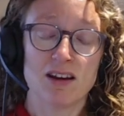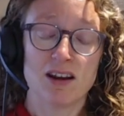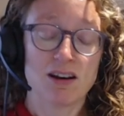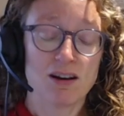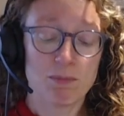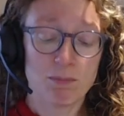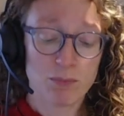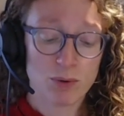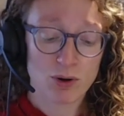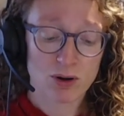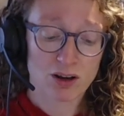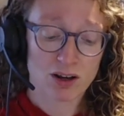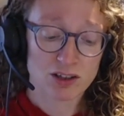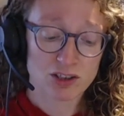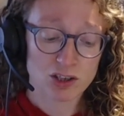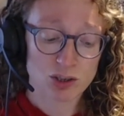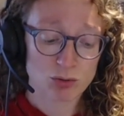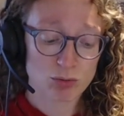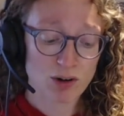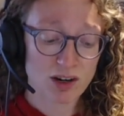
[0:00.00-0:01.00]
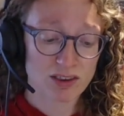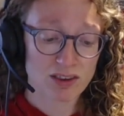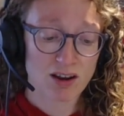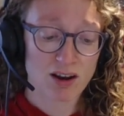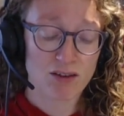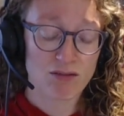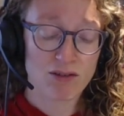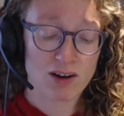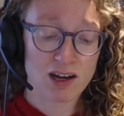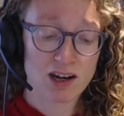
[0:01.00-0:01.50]
in a book i just read that
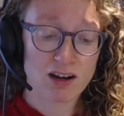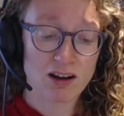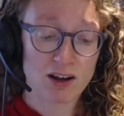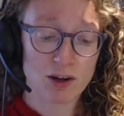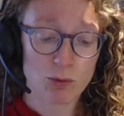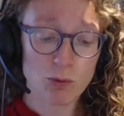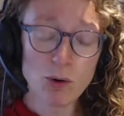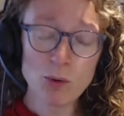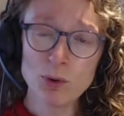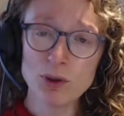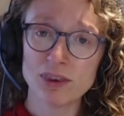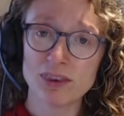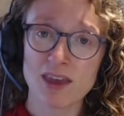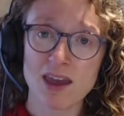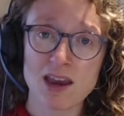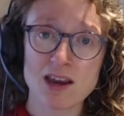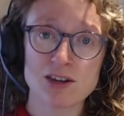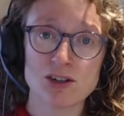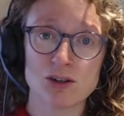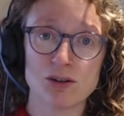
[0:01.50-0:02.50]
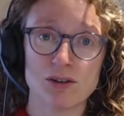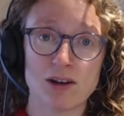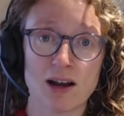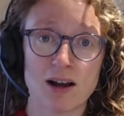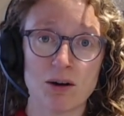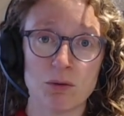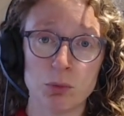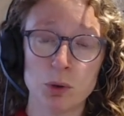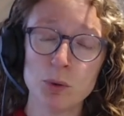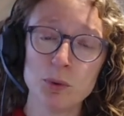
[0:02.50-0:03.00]
i really like what would they do
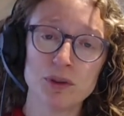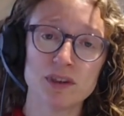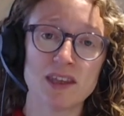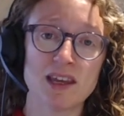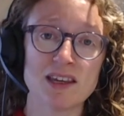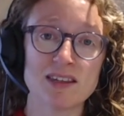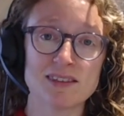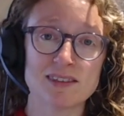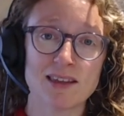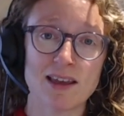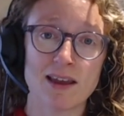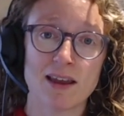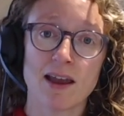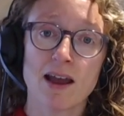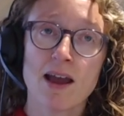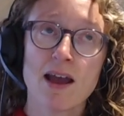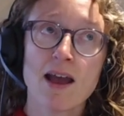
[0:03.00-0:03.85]
now what would they say